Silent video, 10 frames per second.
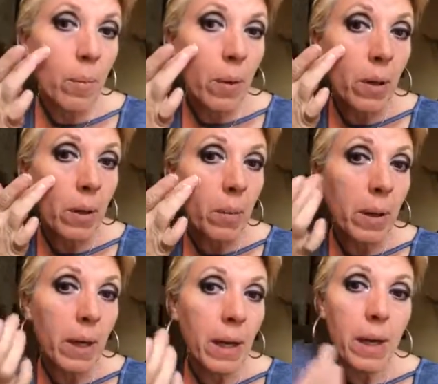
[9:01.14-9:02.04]
Put a little
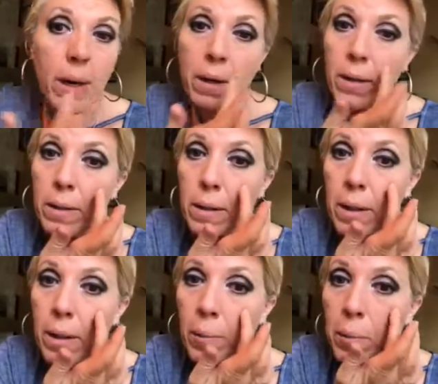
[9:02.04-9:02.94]
bit here,
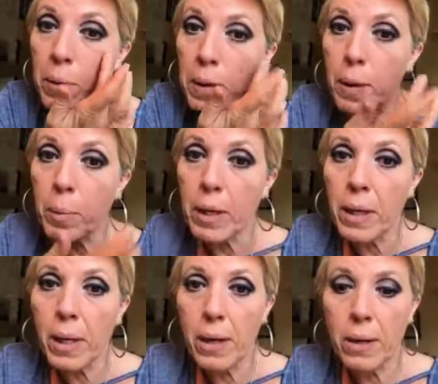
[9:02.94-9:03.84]
put a little bit
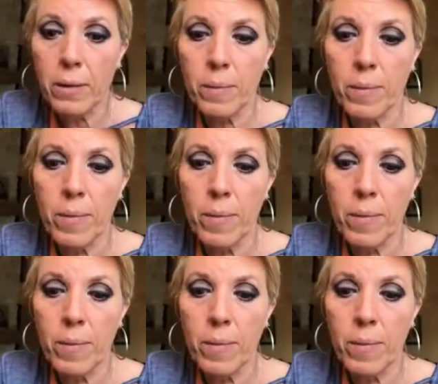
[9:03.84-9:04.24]
here.